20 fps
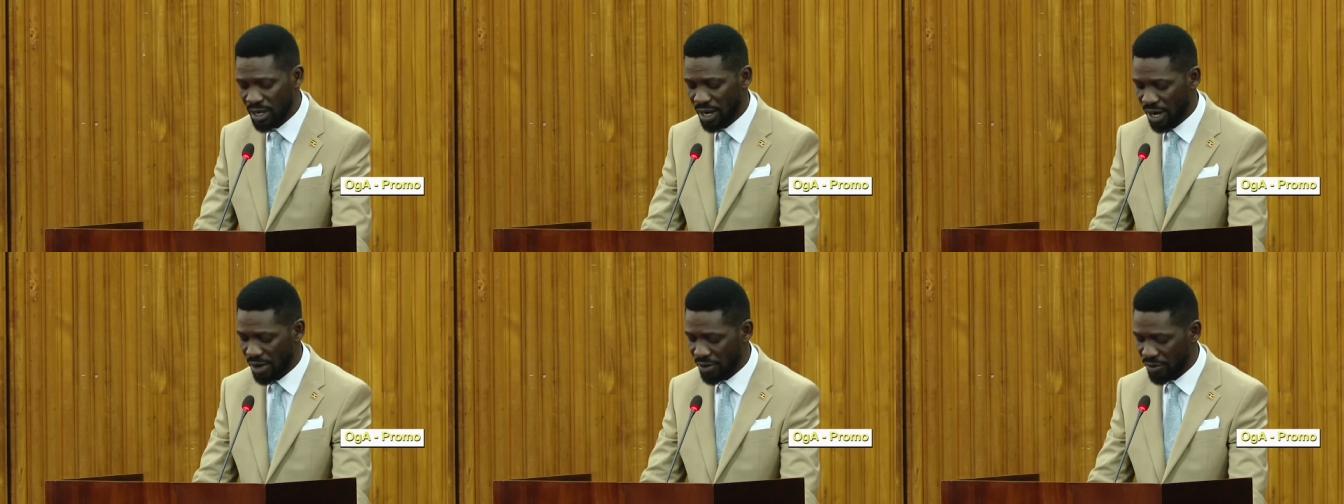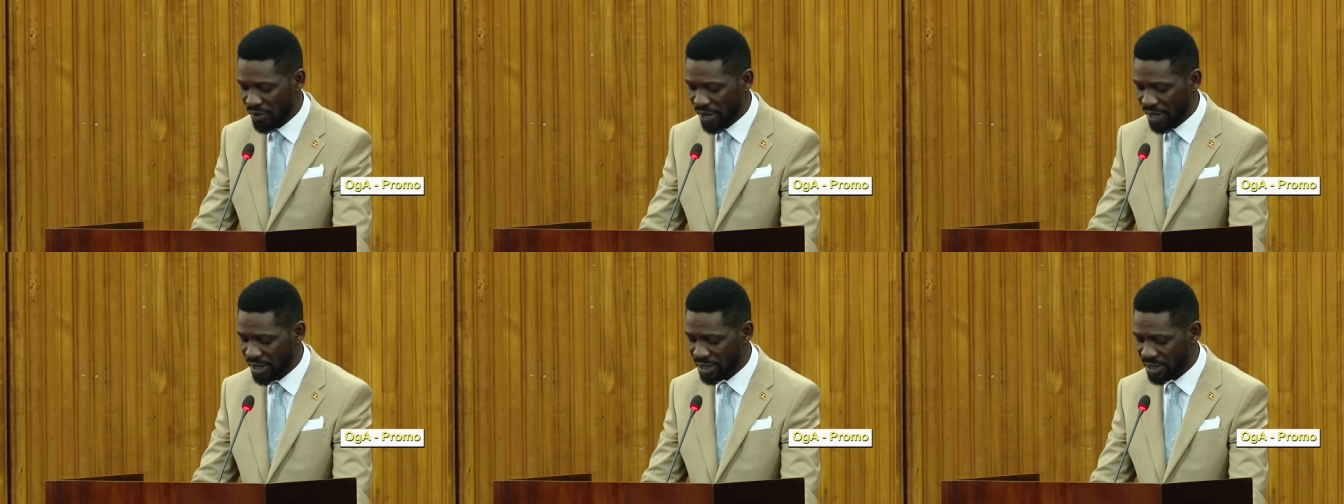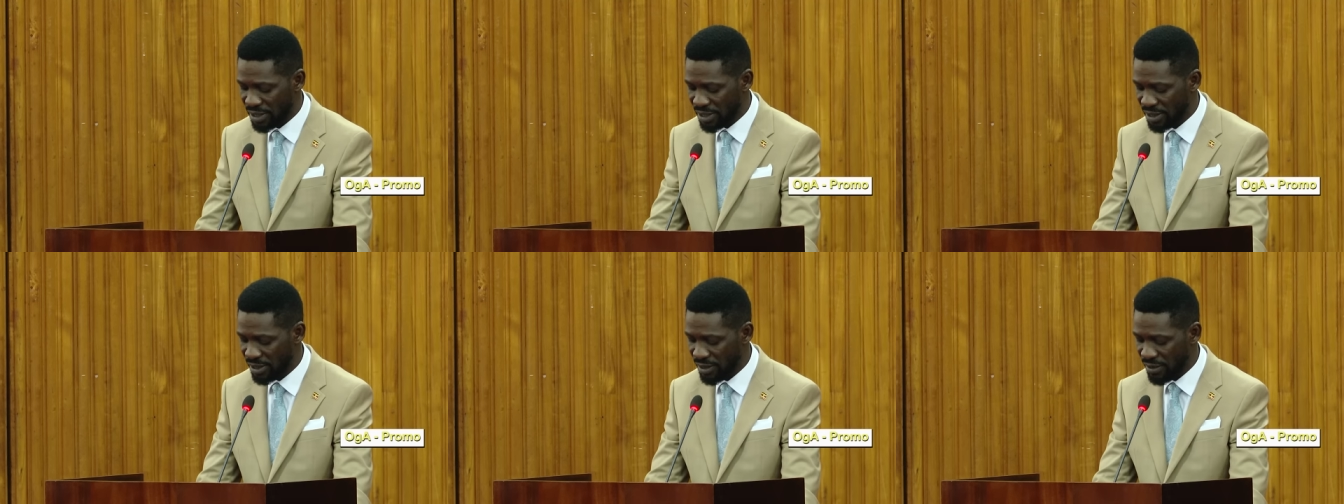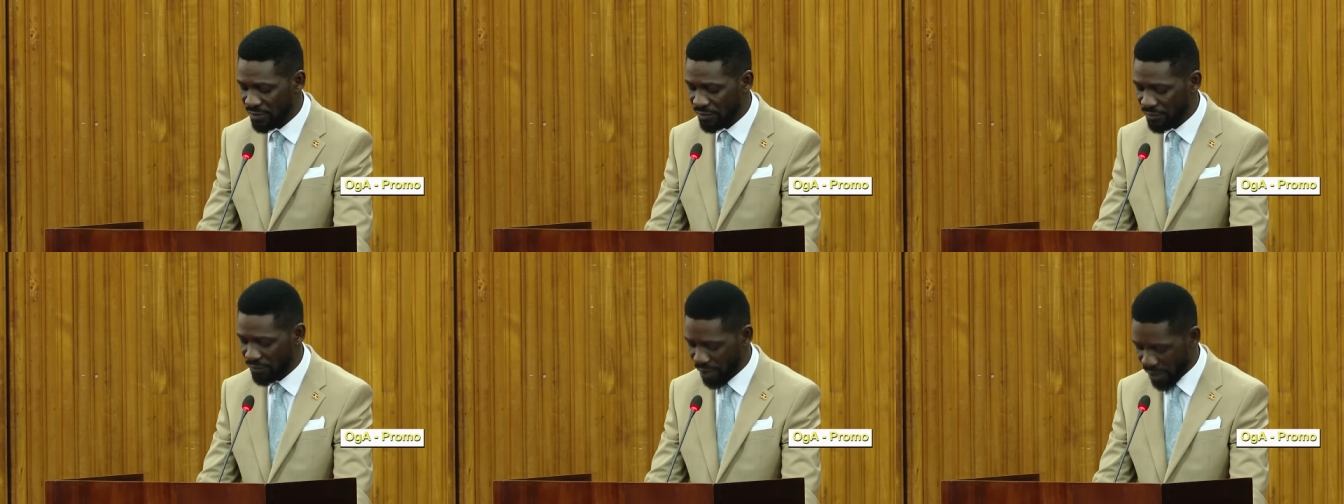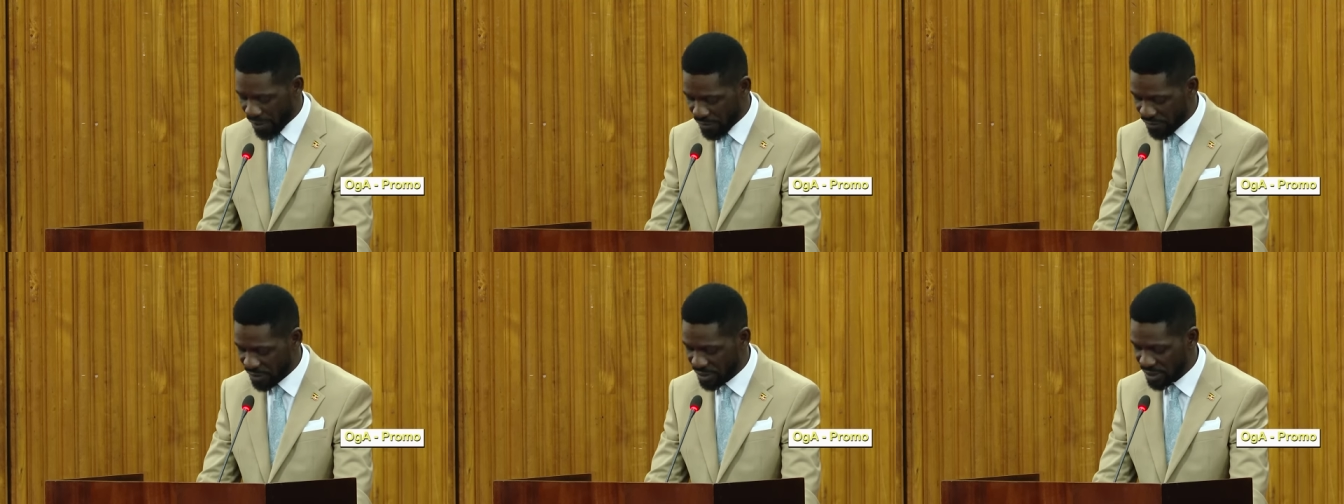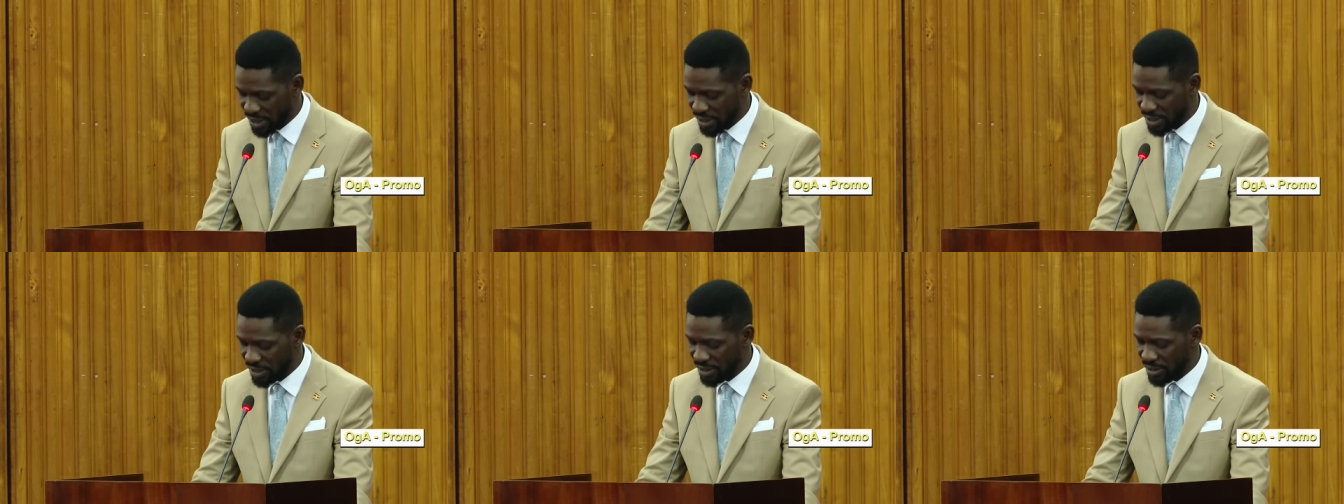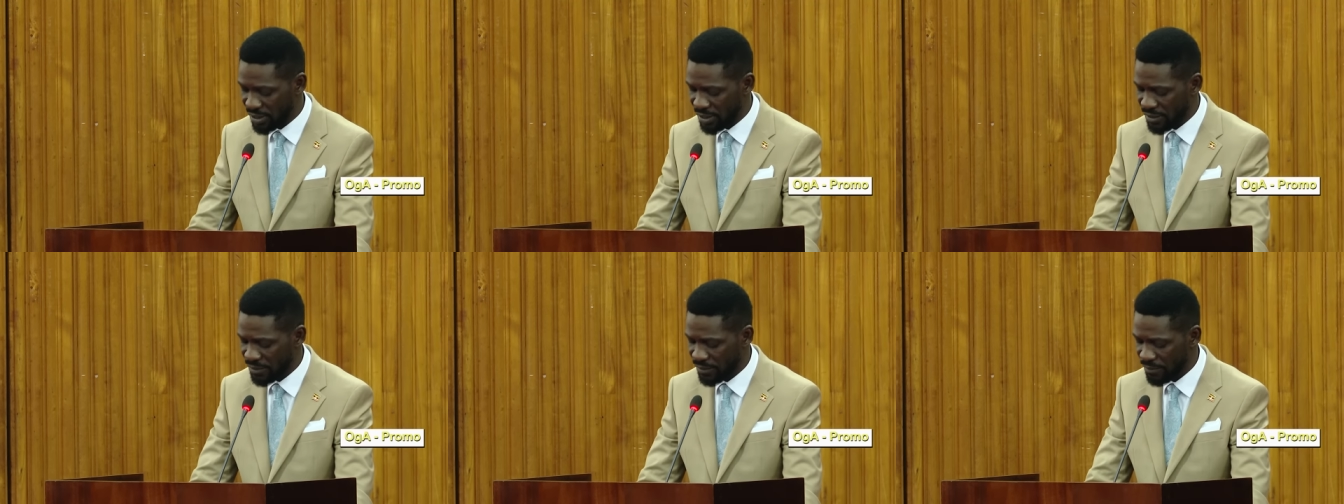and rights for every
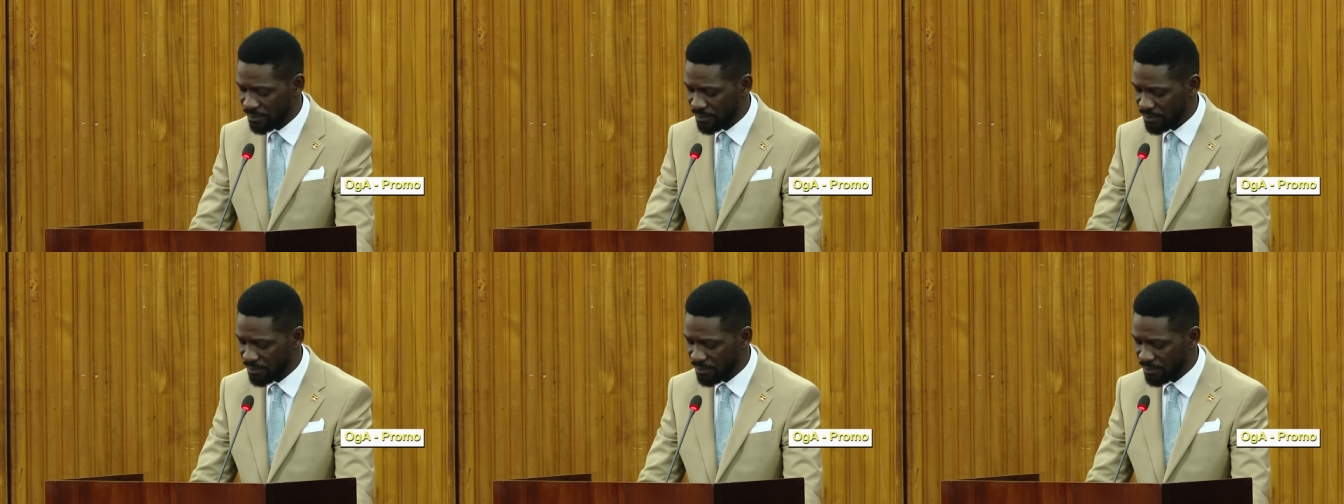citizen.